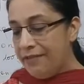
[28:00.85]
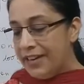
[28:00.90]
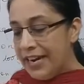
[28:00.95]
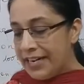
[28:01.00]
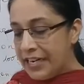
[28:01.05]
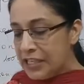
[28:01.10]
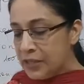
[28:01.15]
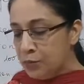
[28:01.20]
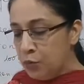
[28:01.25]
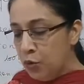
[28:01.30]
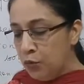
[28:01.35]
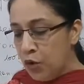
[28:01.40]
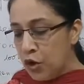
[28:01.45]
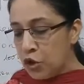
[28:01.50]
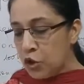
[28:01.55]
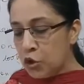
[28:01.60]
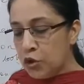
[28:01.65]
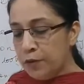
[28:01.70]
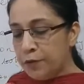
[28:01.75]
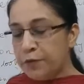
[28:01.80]
Let us move on
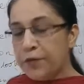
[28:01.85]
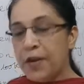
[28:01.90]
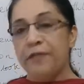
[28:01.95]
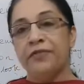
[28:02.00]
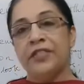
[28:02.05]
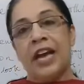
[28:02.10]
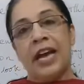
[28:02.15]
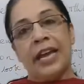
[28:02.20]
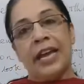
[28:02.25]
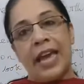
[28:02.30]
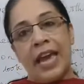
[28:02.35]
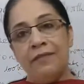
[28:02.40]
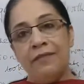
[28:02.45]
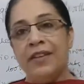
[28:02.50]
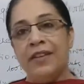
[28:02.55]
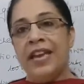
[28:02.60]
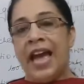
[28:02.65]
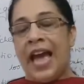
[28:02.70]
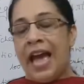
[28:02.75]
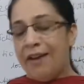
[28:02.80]
to the fifth. Again,
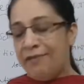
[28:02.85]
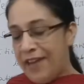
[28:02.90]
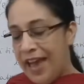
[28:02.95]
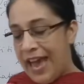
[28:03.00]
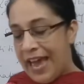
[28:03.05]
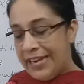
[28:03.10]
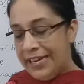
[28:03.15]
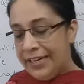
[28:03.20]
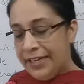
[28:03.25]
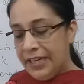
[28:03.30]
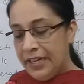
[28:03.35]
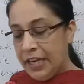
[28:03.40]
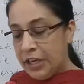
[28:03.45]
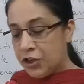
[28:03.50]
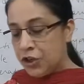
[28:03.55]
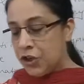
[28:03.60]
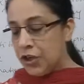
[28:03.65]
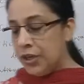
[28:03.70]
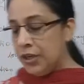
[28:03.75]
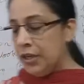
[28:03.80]
we have
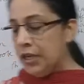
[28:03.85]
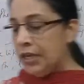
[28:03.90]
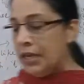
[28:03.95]
alliteration.